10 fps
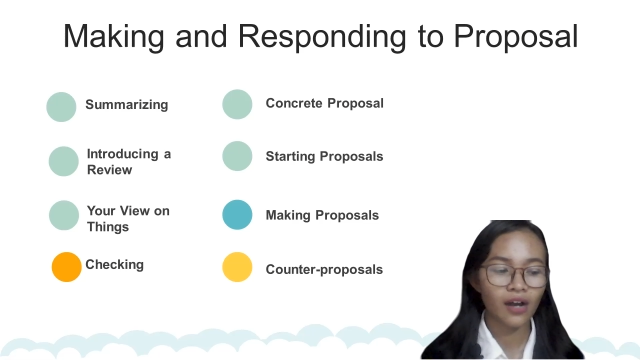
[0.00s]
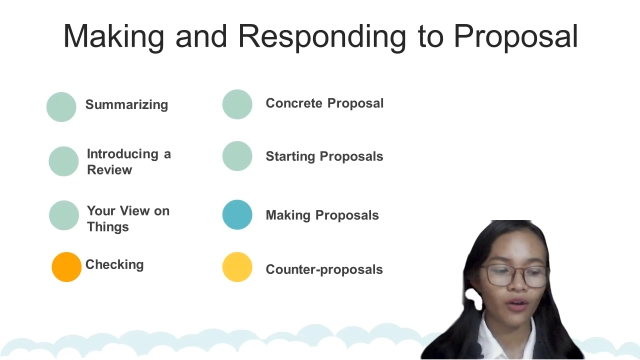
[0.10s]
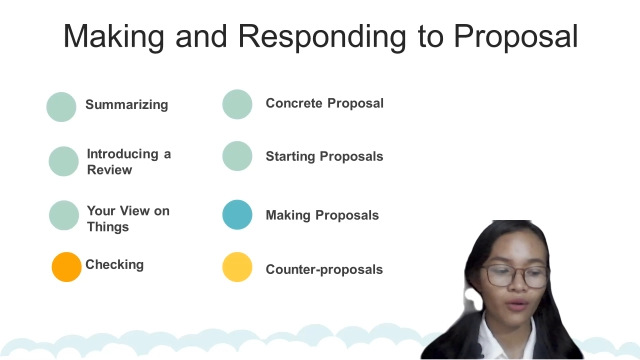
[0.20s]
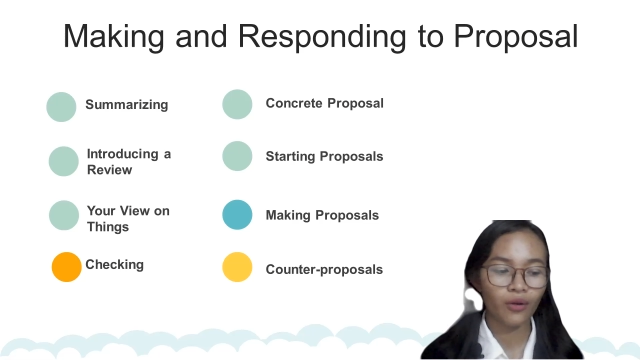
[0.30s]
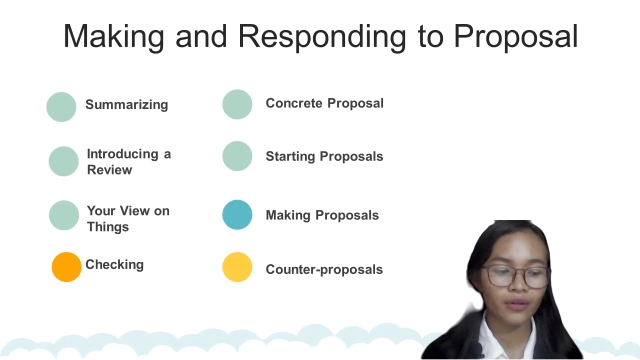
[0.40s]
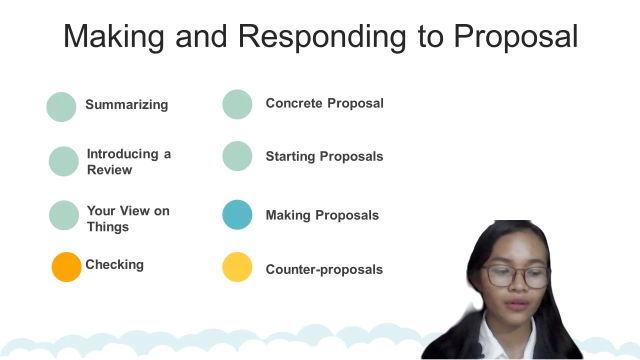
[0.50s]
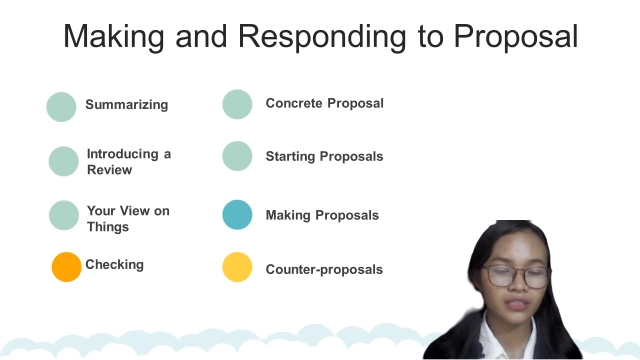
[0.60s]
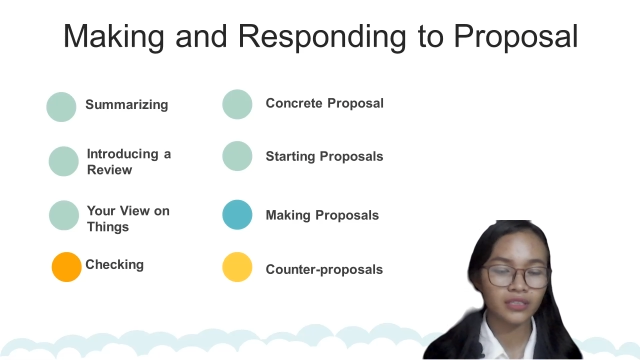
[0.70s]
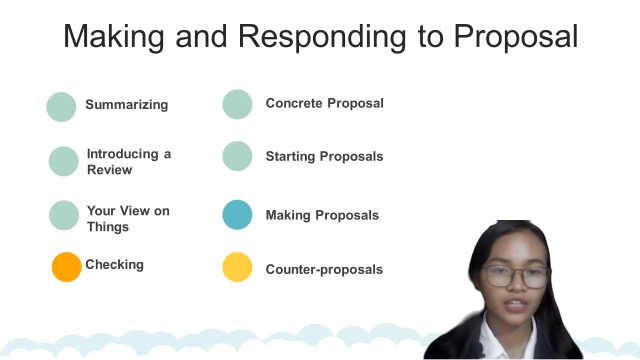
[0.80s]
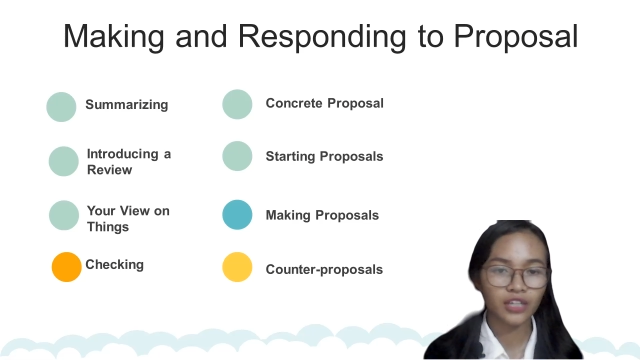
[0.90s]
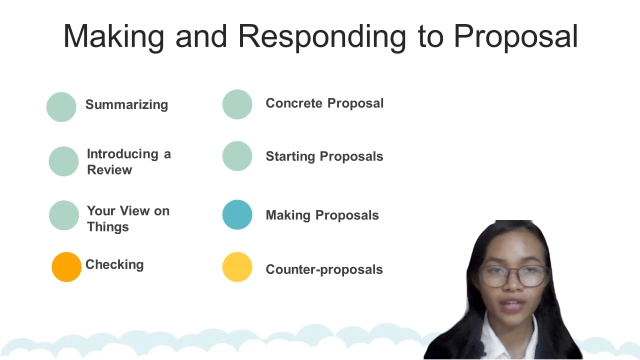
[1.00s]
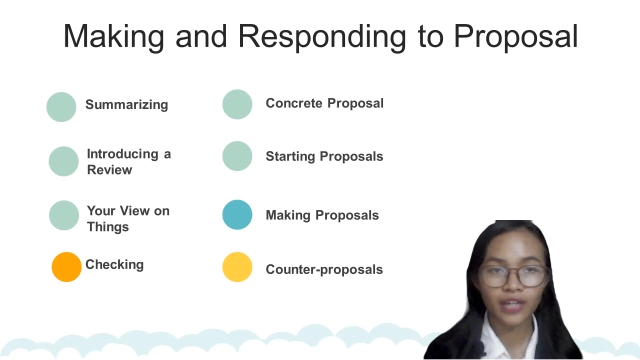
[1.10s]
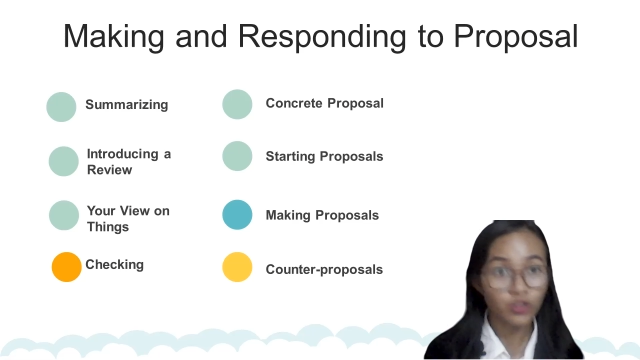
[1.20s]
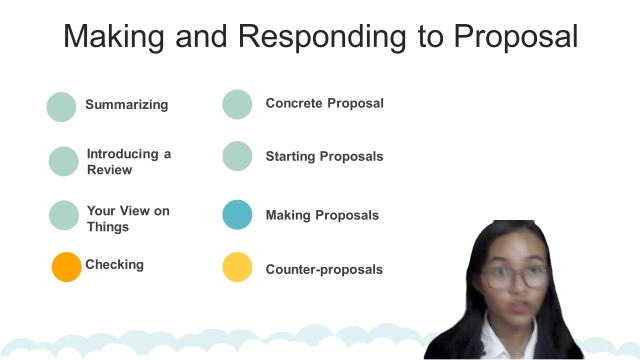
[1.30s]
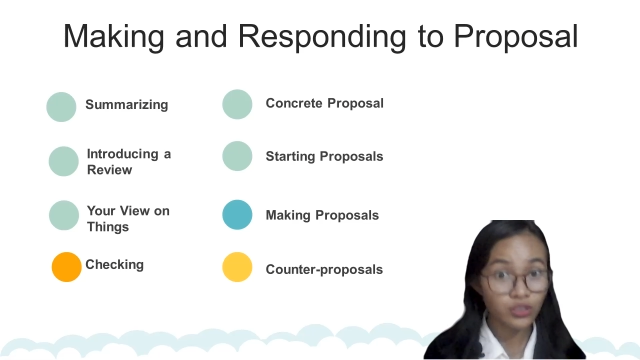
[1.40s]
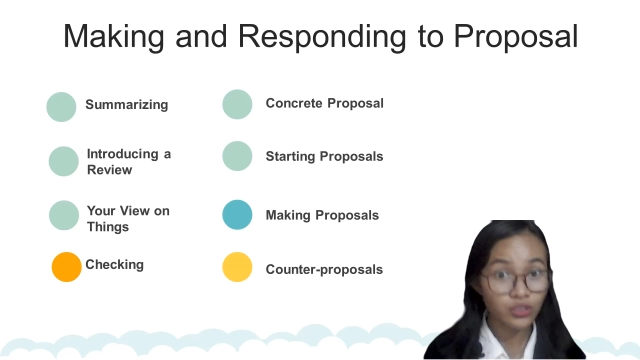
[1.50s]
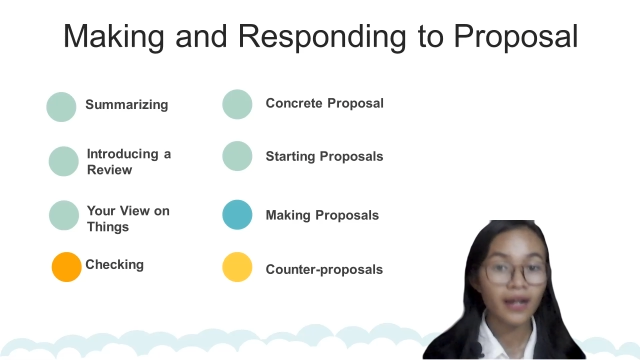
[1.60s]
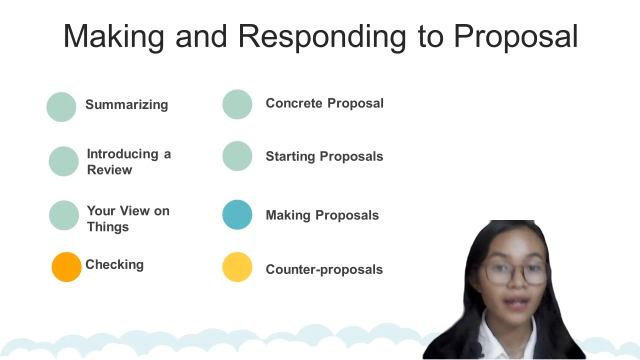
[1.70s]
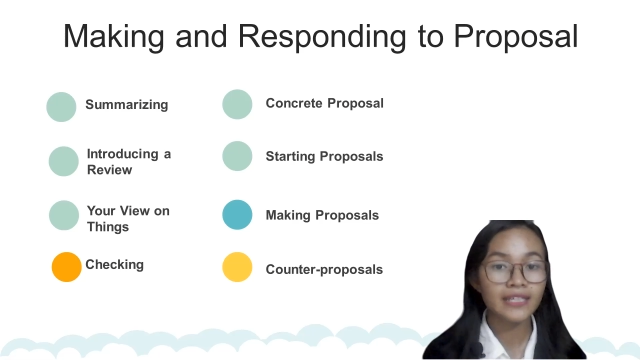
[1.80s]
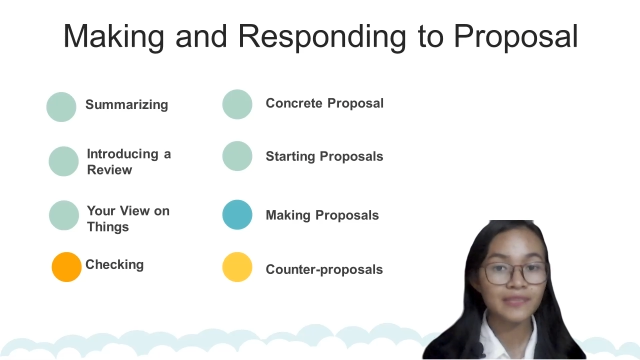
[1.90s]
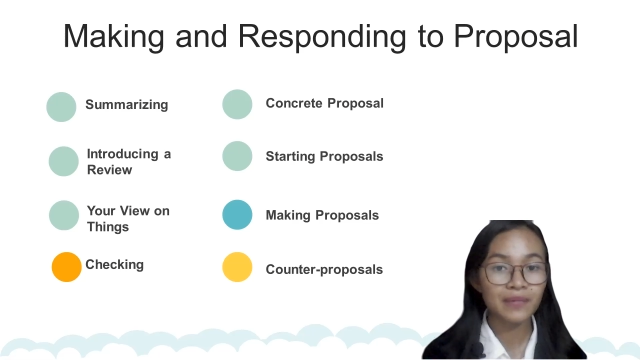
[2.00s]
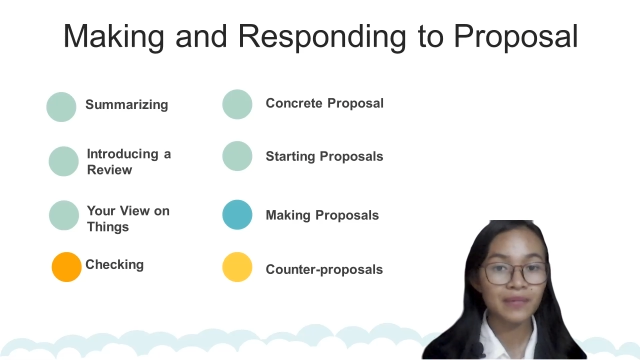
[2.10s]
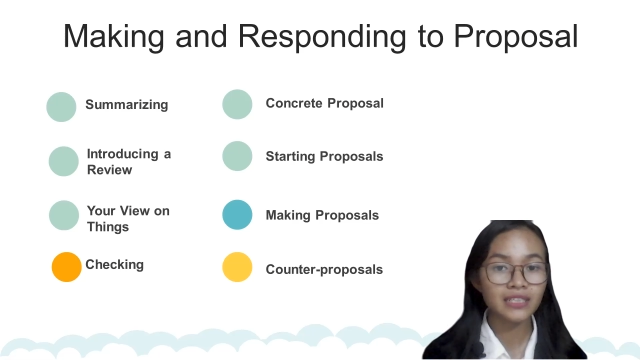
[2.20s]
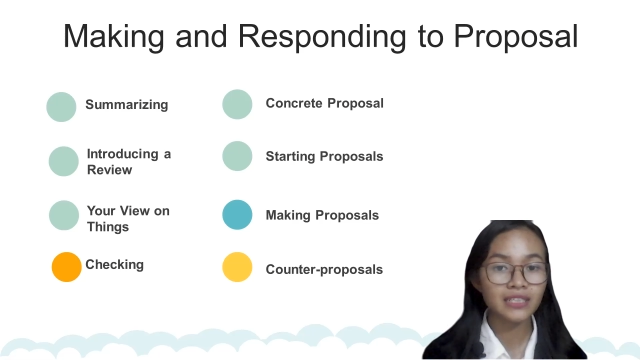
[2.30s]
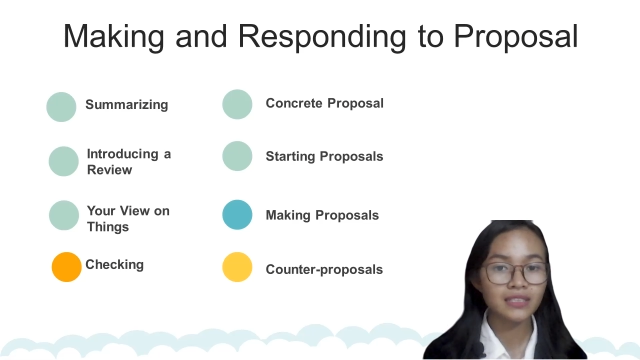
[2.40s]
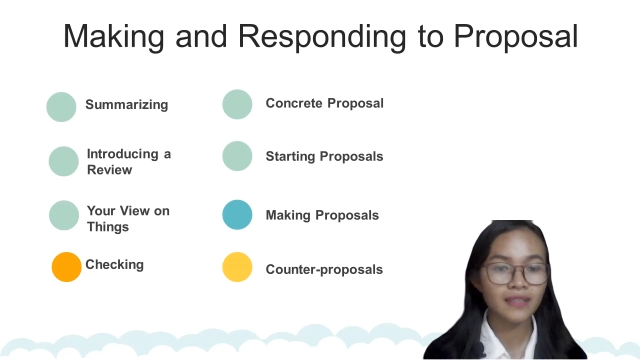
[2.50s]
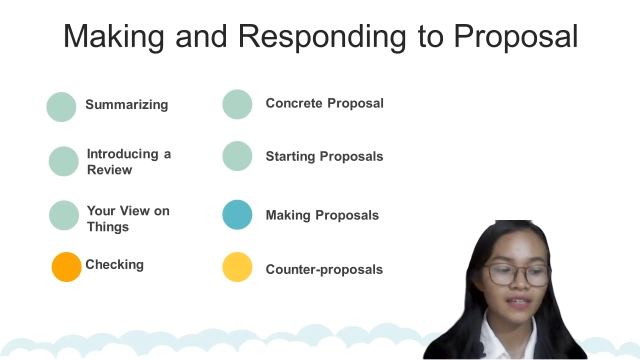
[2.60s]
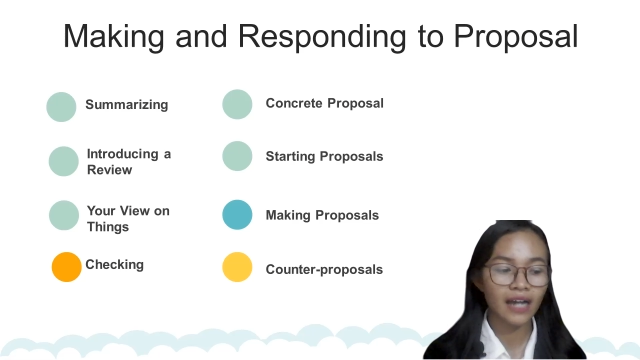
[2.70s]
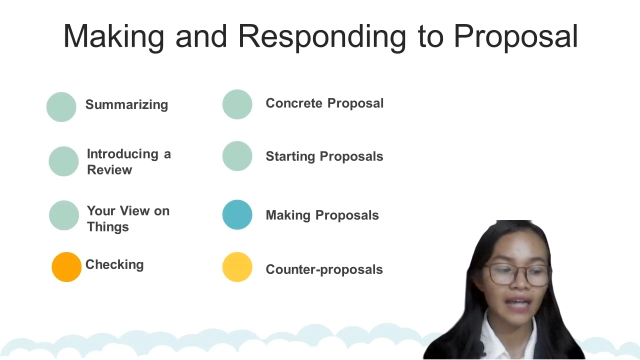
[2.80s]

and you can use the expressions like,